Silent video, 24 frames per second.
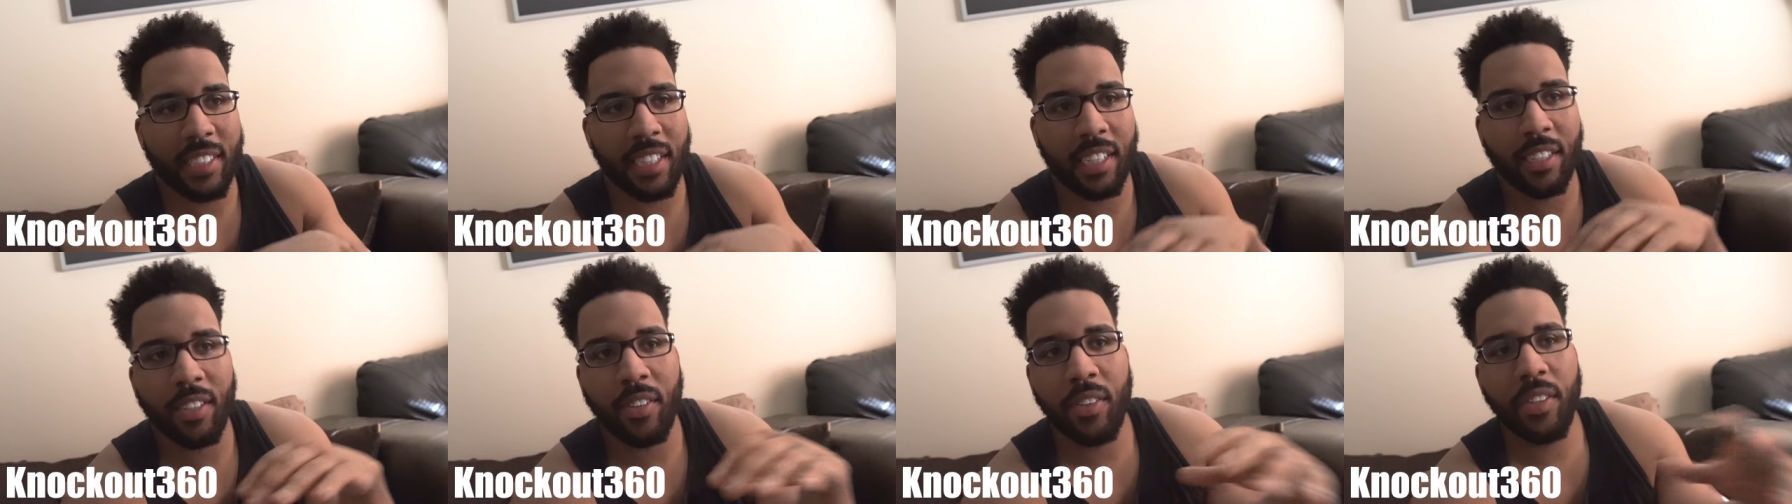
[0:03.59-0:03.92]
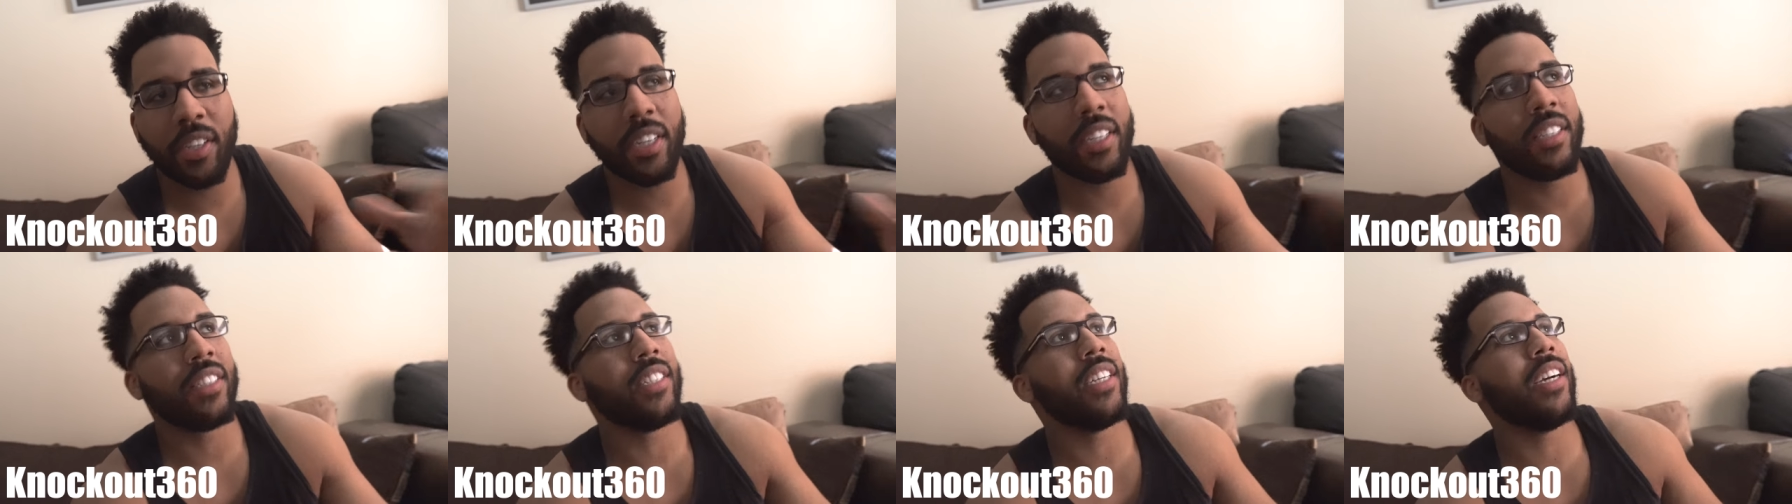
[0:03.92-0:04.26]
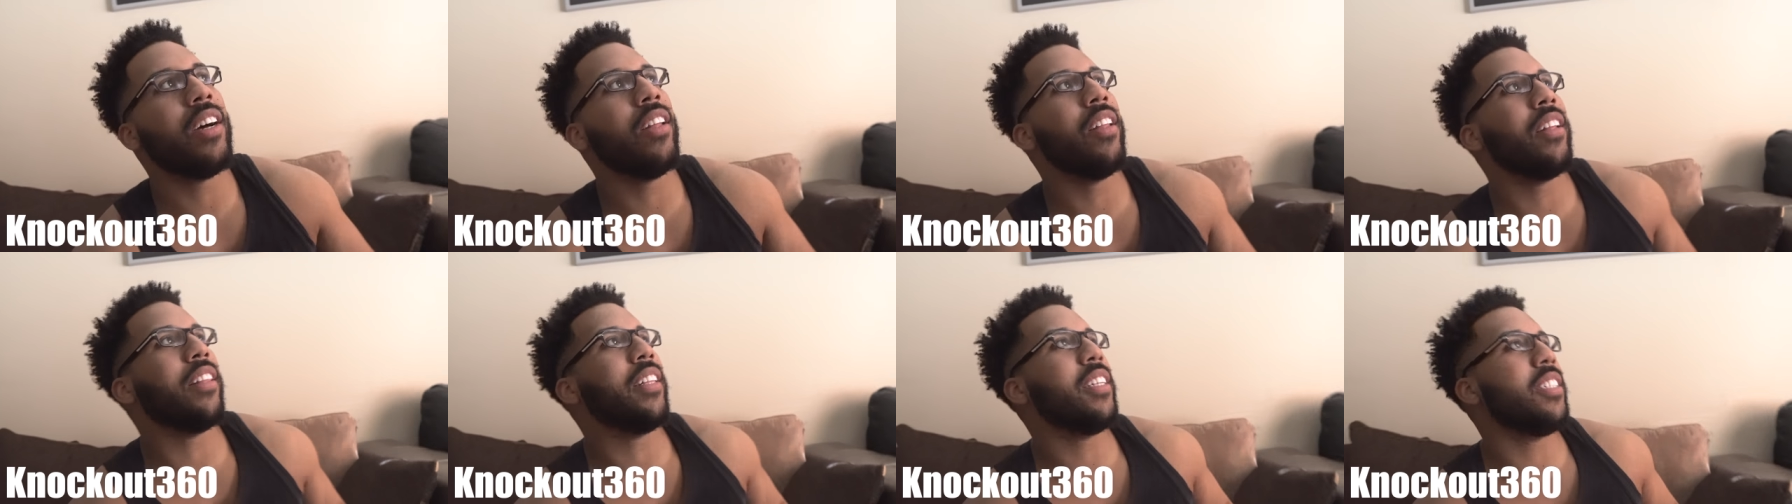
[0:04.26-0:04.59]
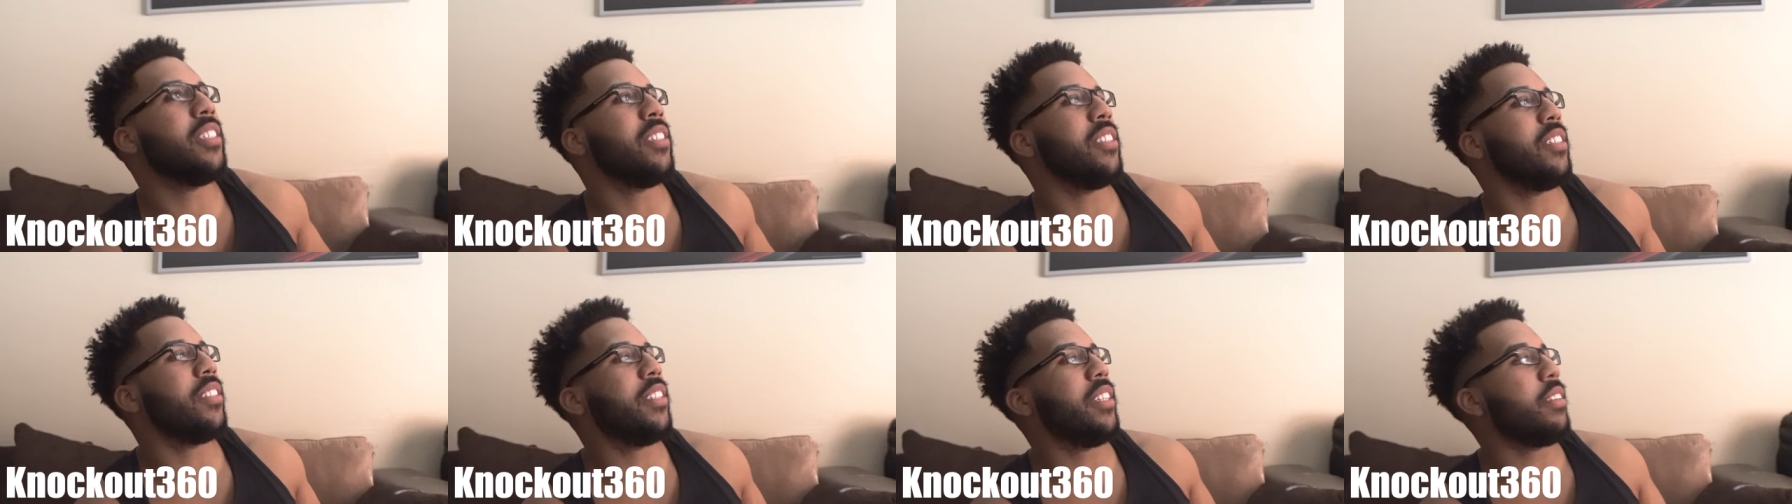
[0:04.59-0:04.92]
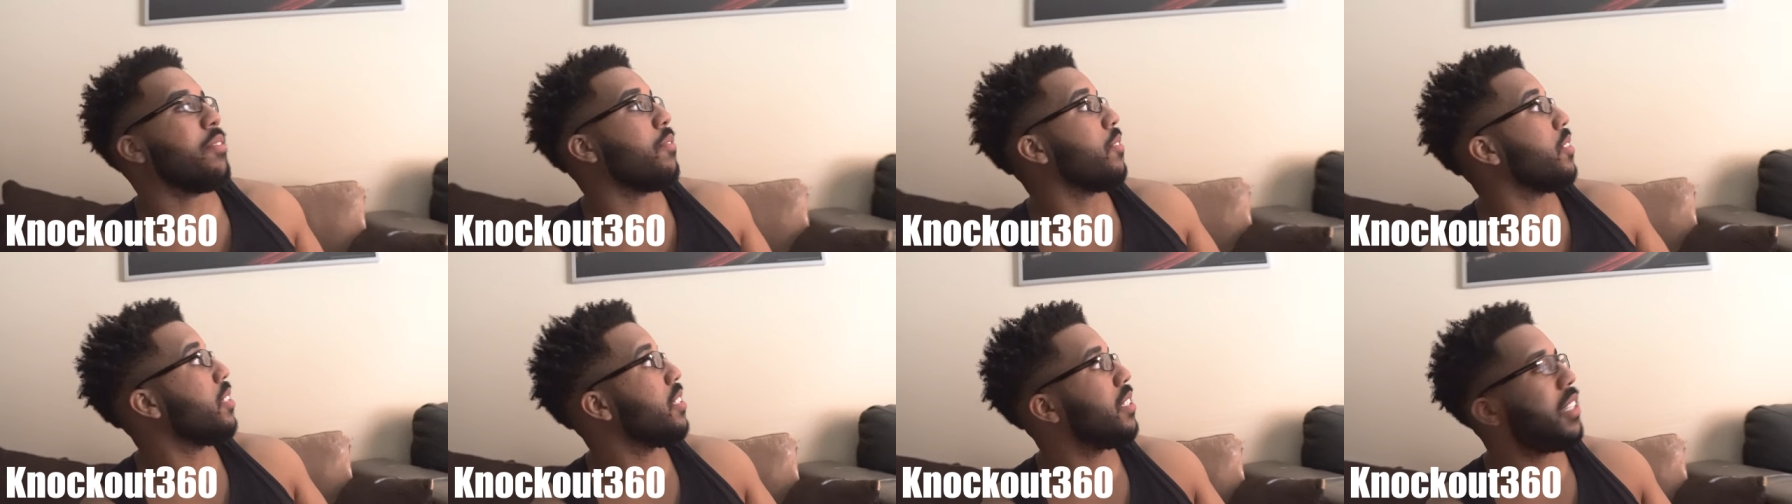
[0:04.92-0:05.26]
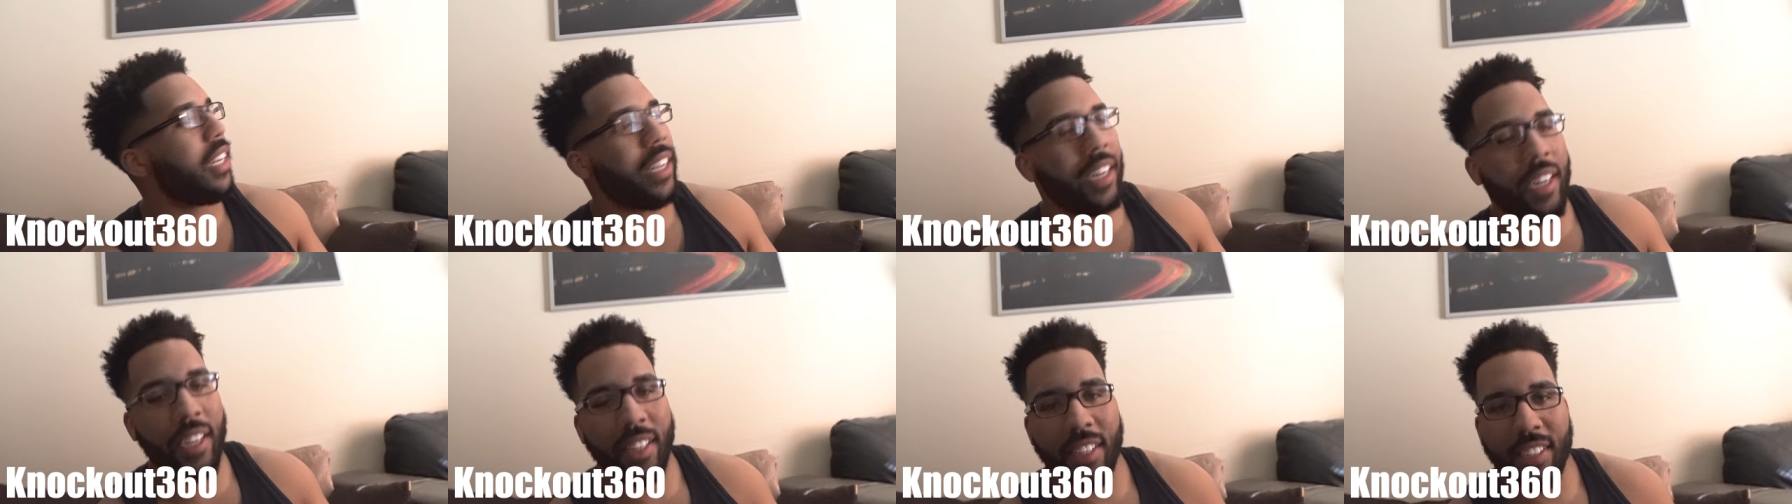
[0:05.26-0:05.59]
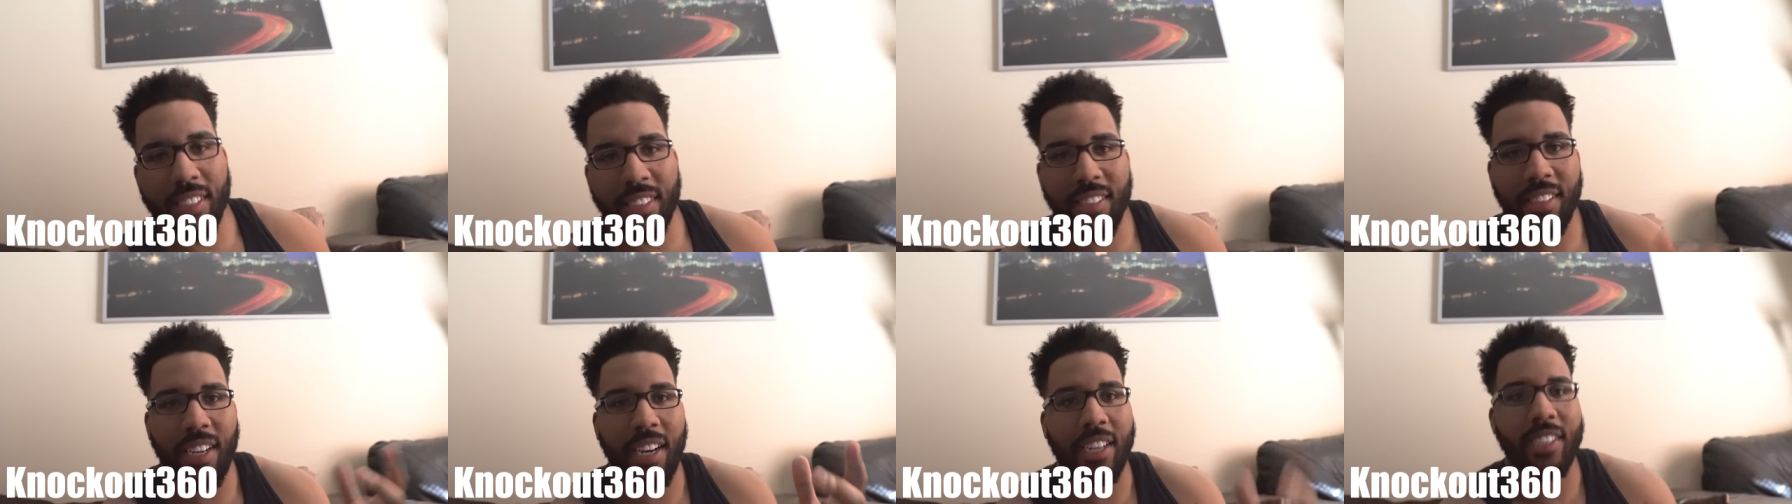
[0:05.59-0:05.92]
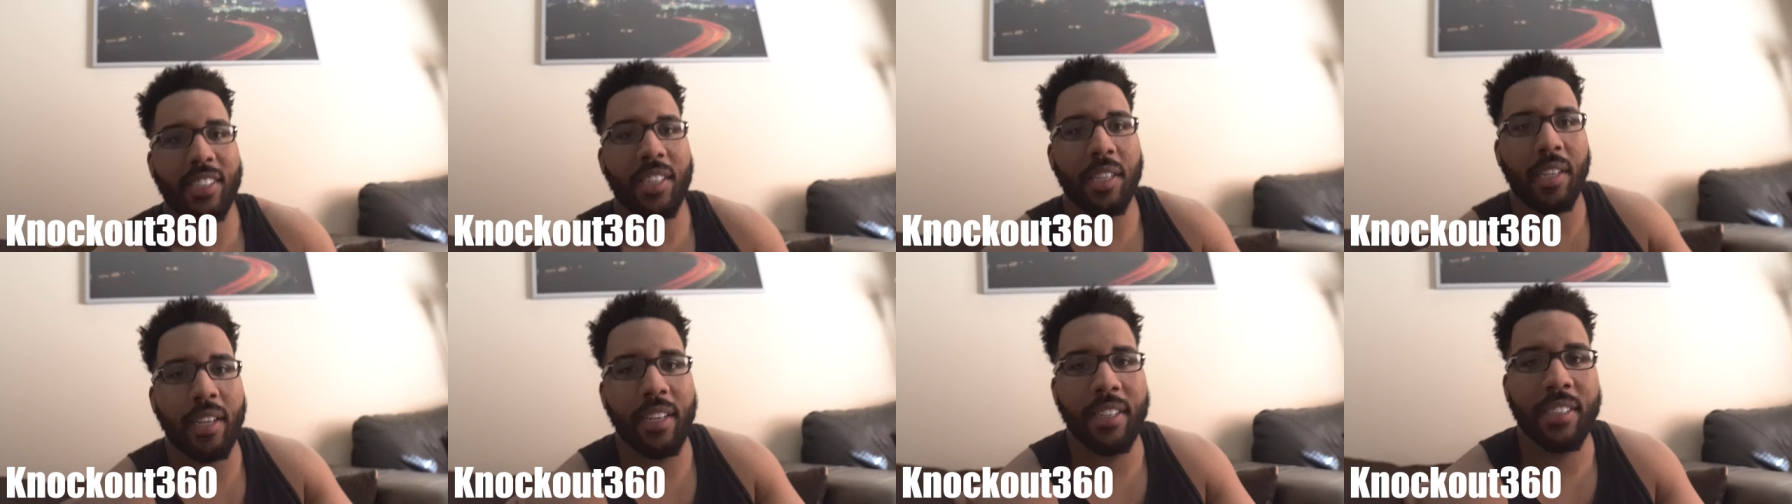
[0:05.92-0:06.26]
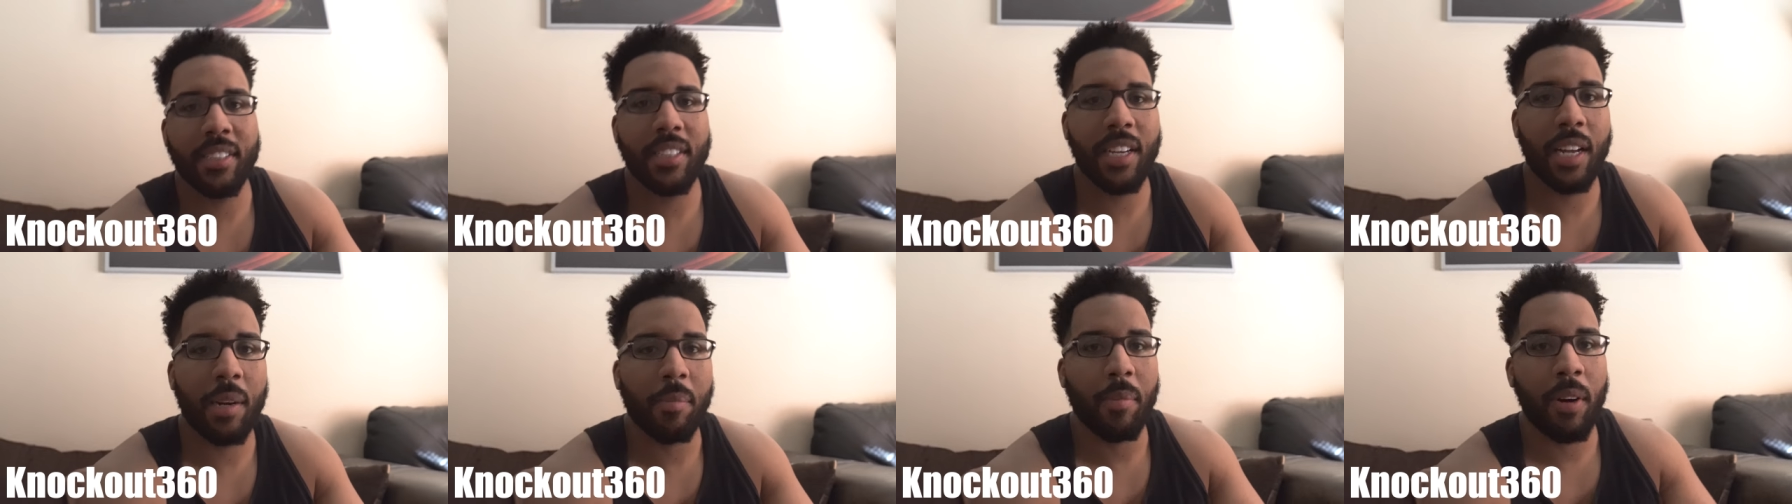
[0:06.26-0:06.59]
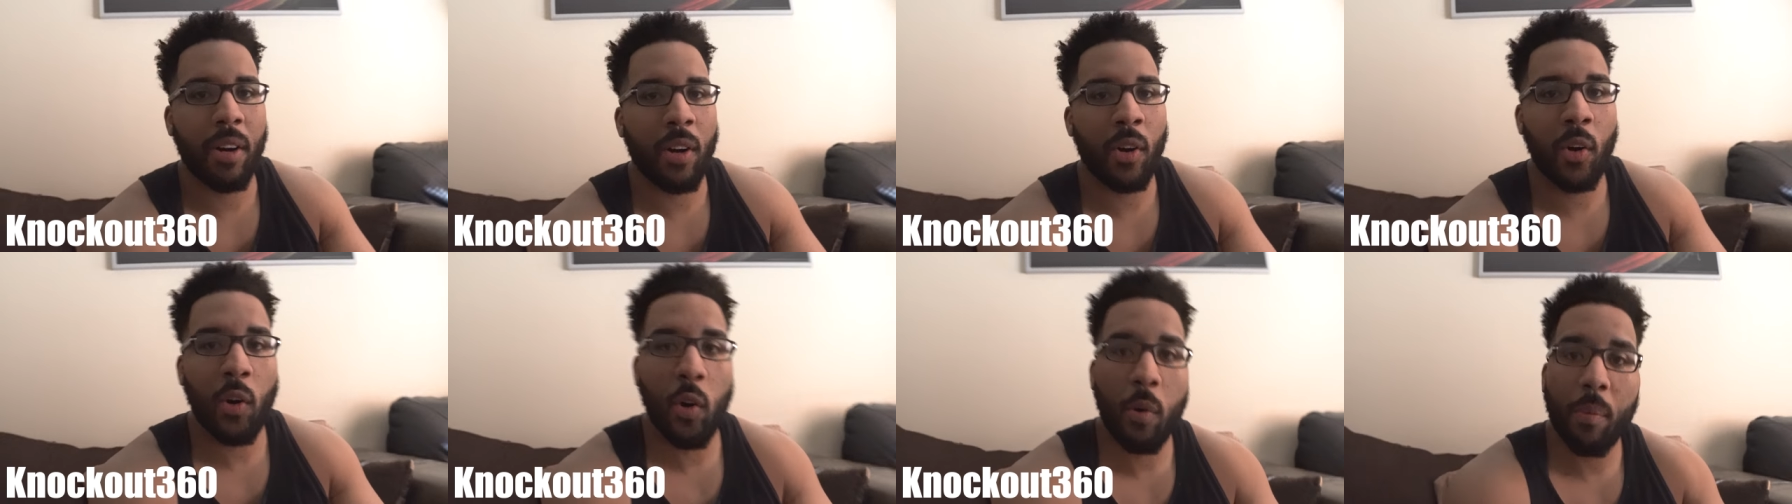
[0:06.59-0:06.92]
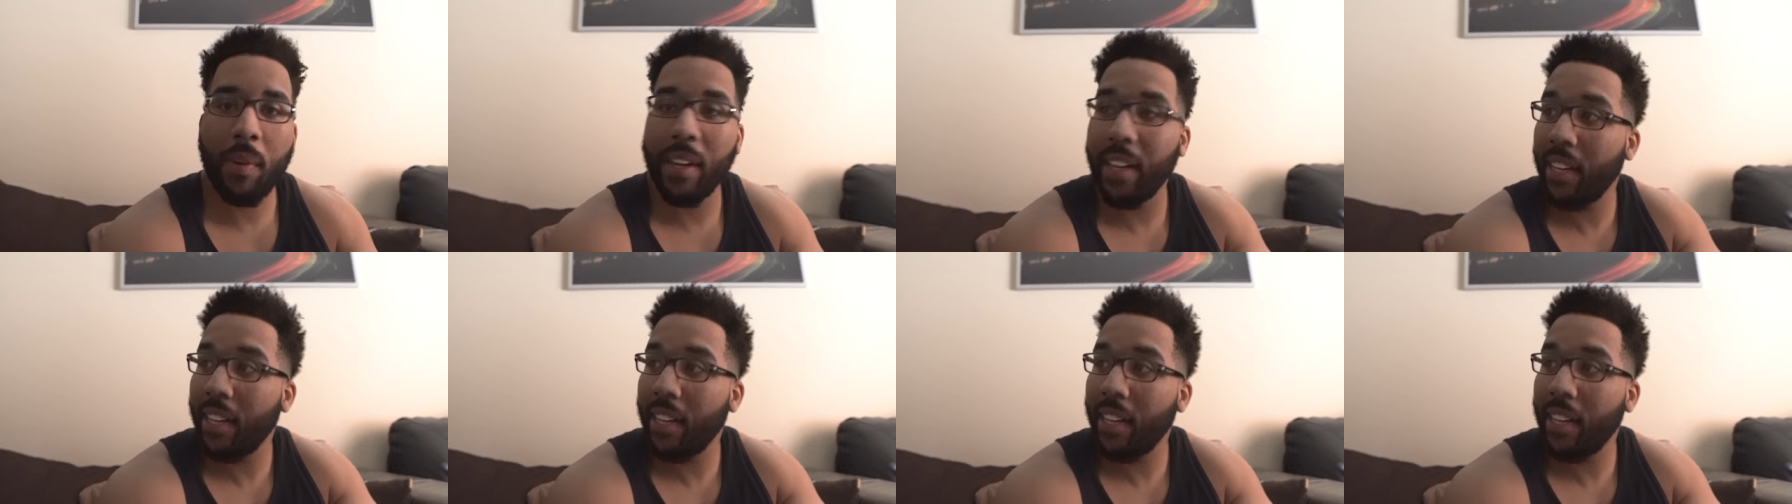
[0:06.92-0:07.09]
And I know you can tell that this is a different setting. This is actually inside of my home.